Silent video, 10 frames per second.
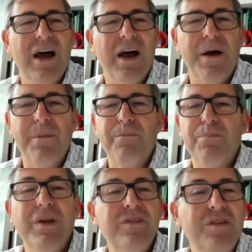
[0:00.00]
um,
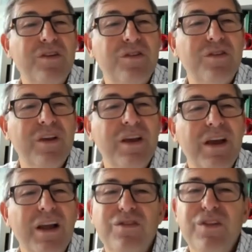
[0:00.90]
businesses,
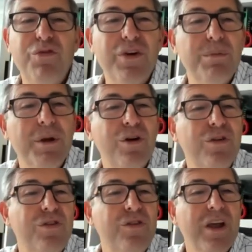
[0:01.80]
it's different
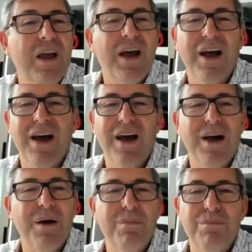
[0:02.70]
because
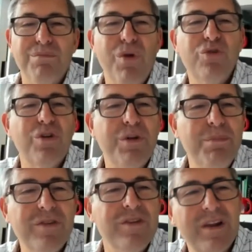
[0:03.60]
uh, most of the
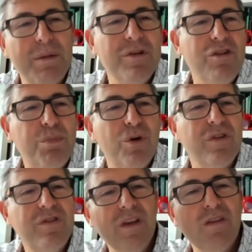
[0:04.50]
business and the business
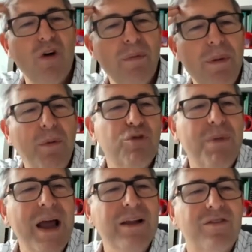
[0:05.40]
process is on people's
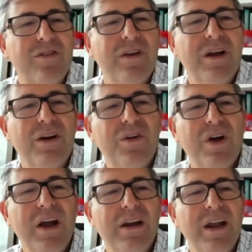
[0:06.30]
minds
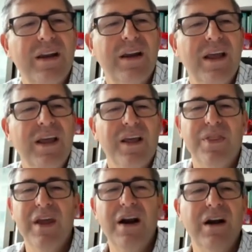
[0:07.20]
right? And
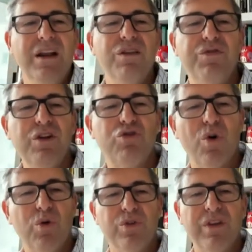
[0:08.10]
and their
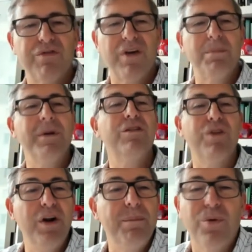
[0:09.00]
individual development is
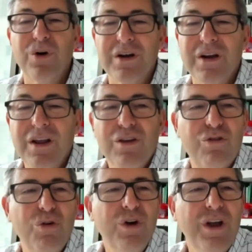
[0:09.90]
very important.
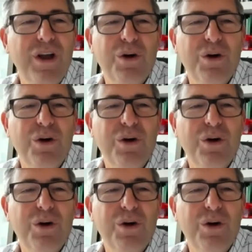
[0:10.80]
So